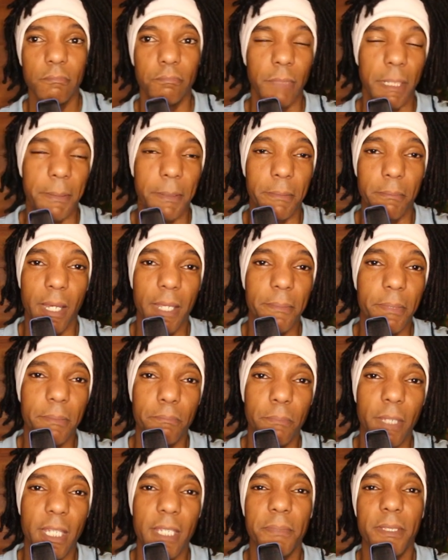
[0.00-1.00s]

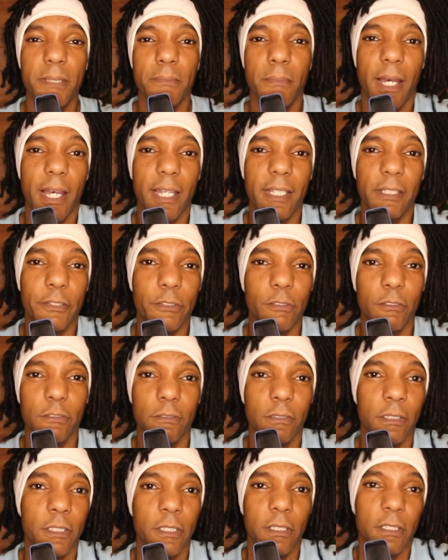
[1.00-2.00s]
Maybe my
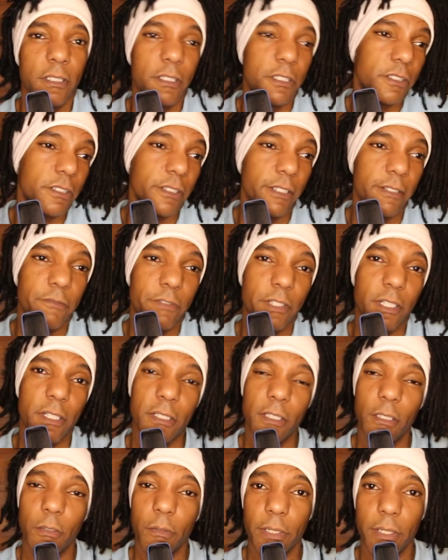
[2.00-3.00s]
little shit
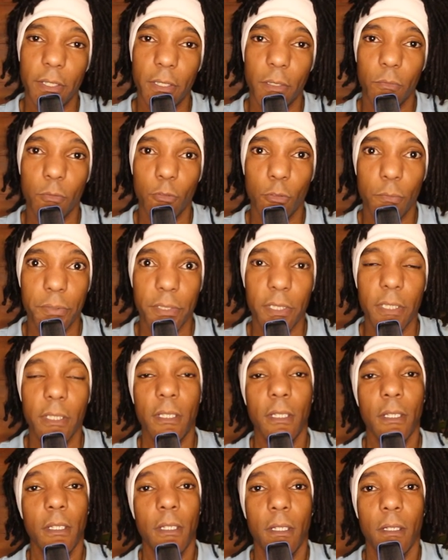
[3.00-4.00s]
video here will
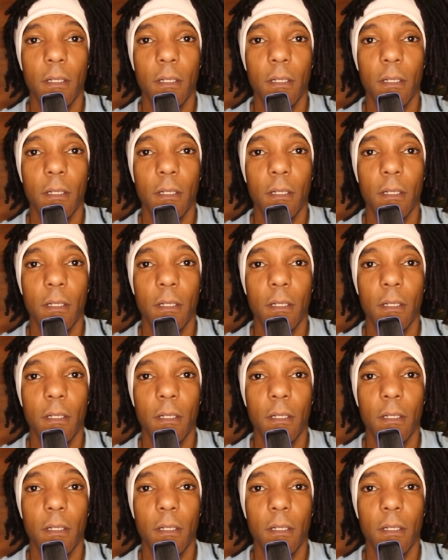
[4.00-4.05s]
be